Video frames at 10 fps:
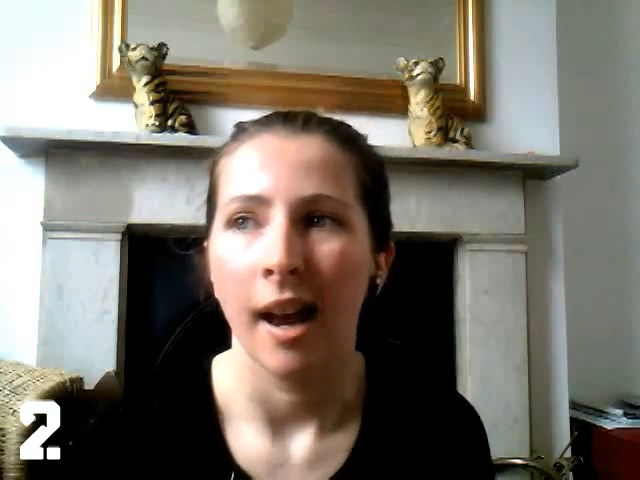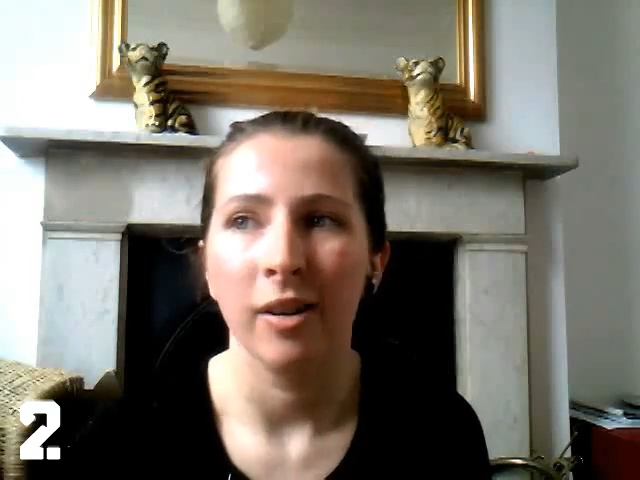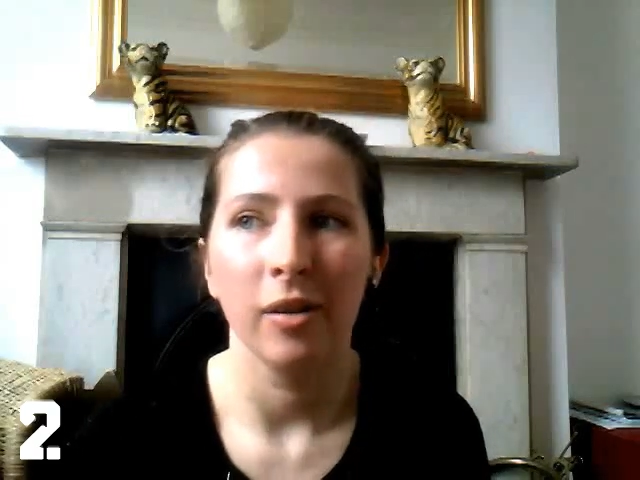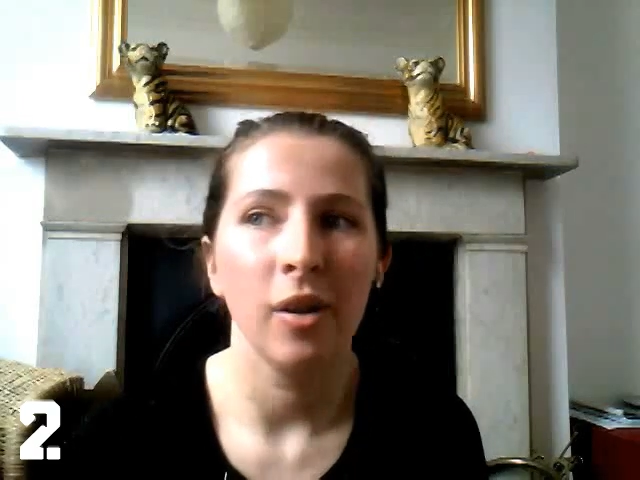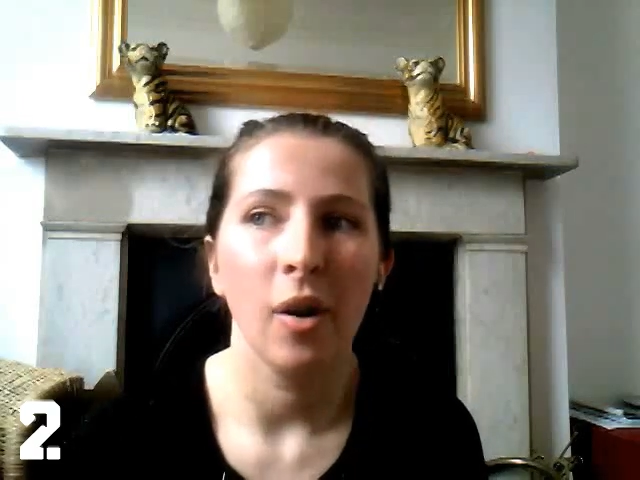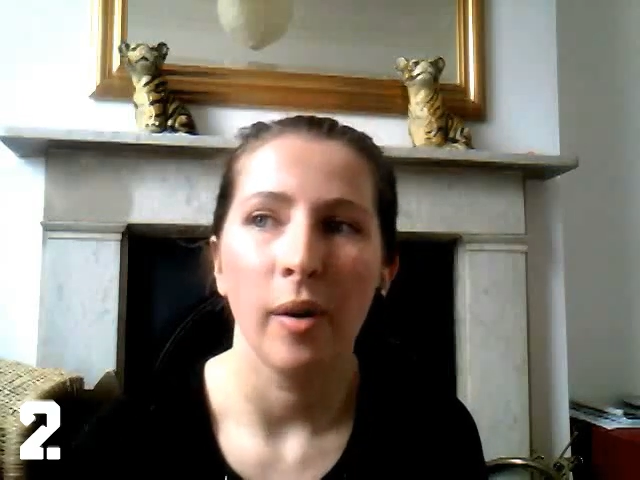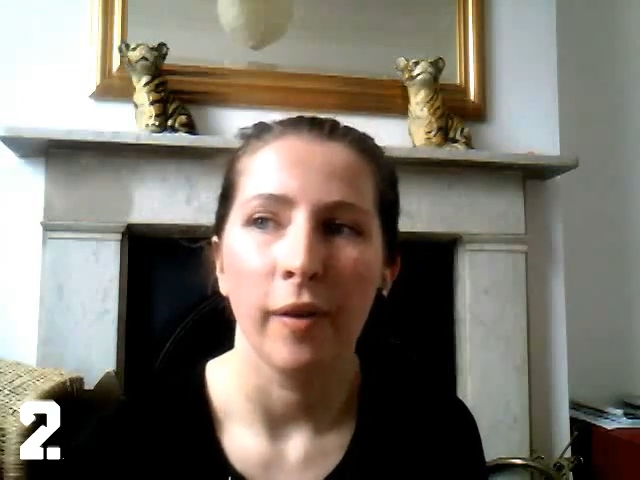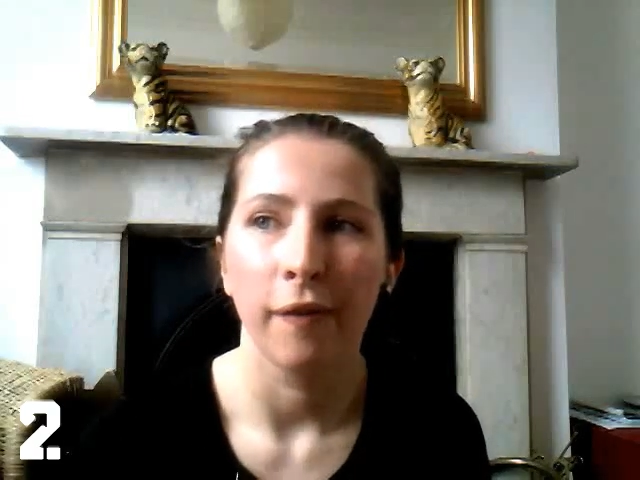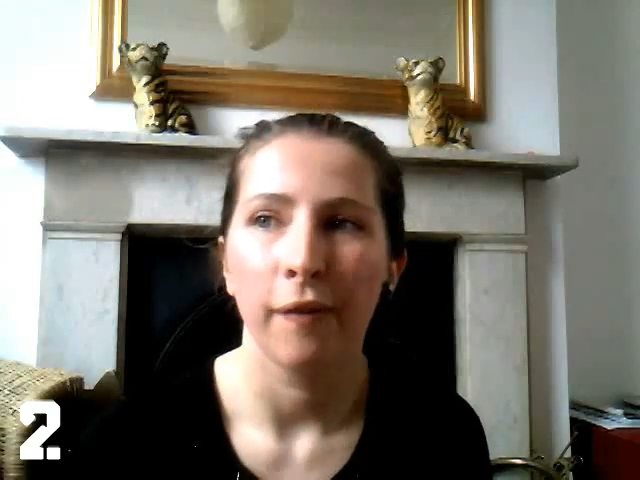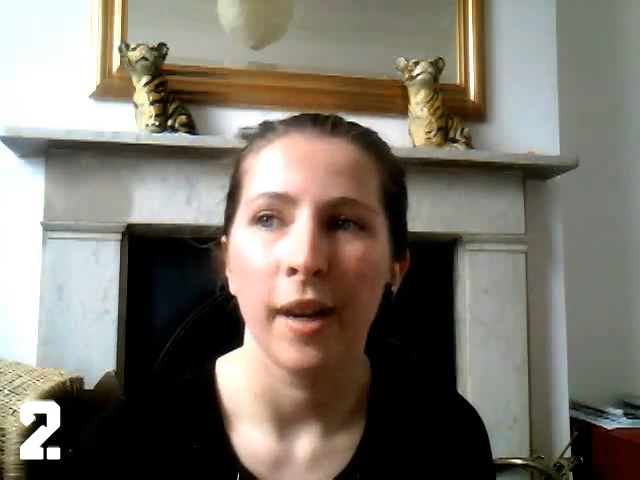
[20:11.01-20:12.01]
I don't know
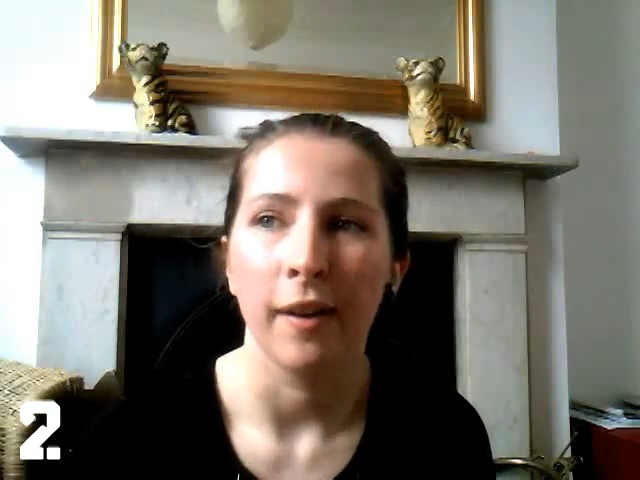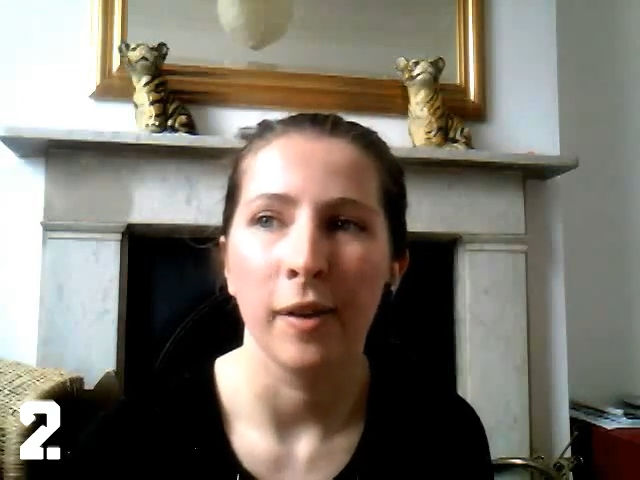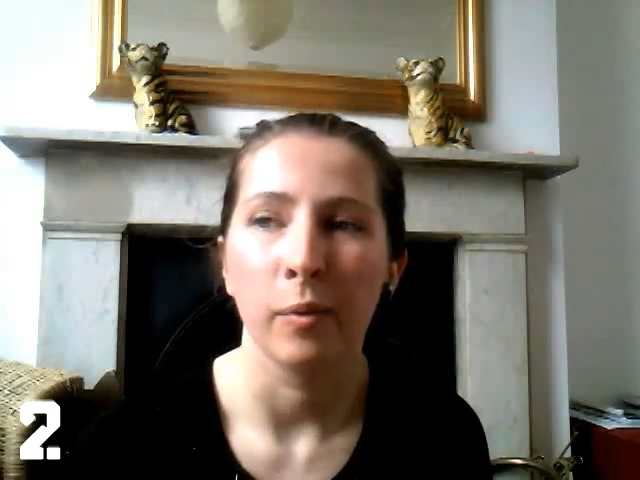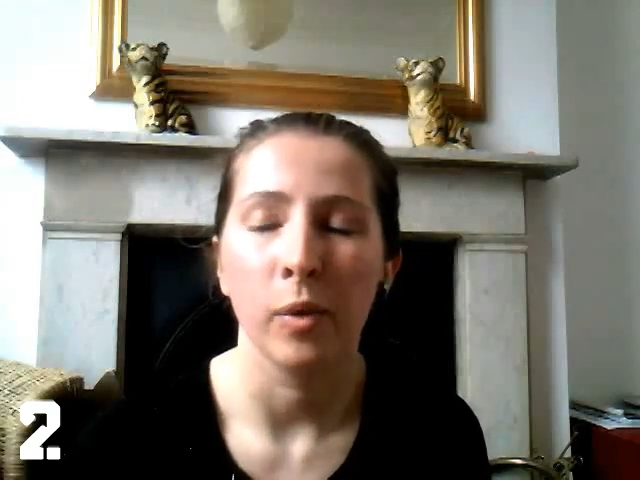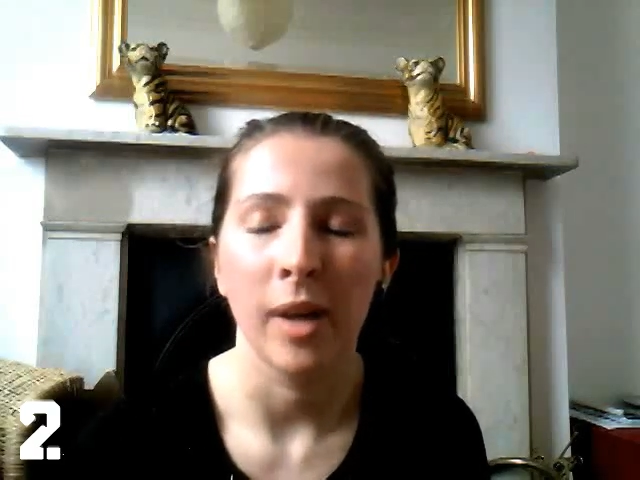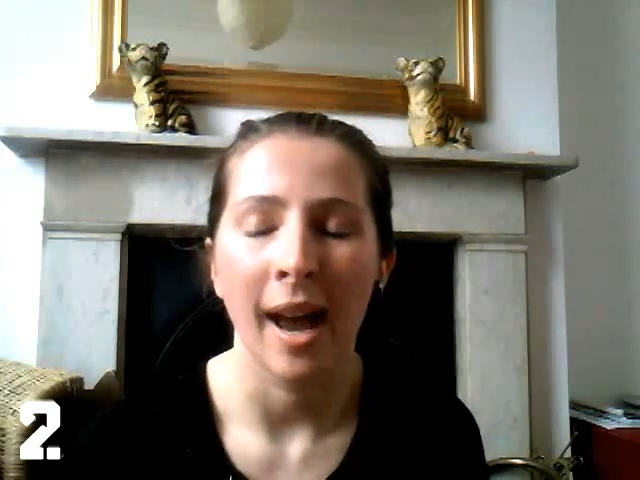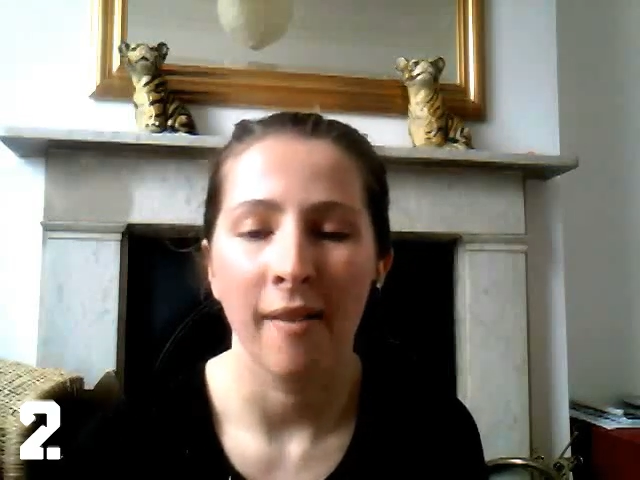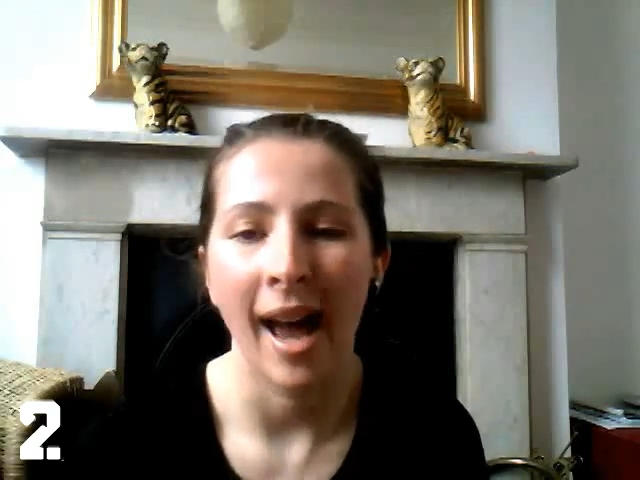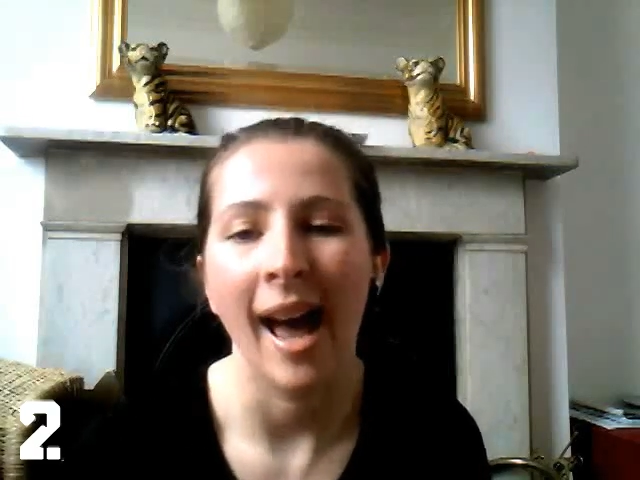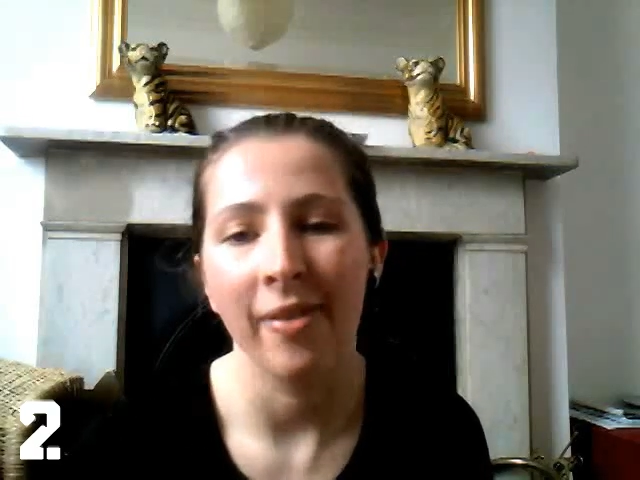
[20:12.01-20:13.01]
if it would
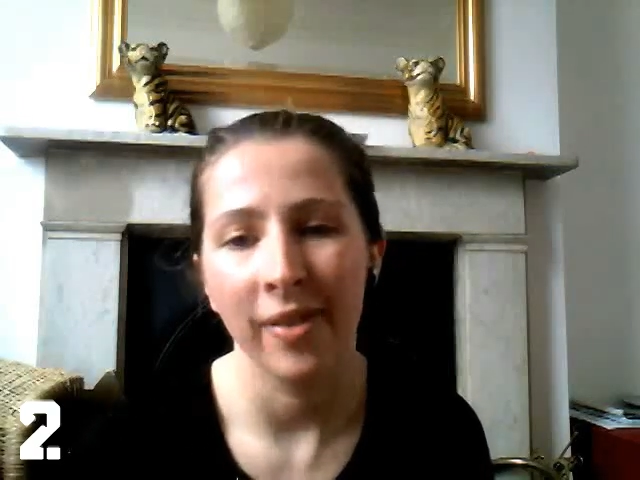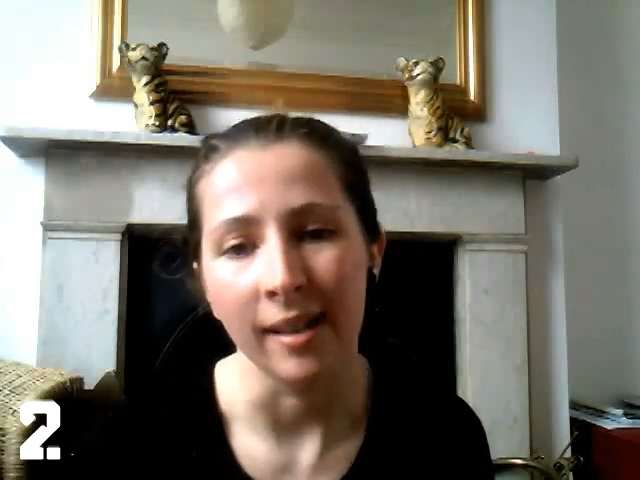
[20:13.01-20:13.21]
have had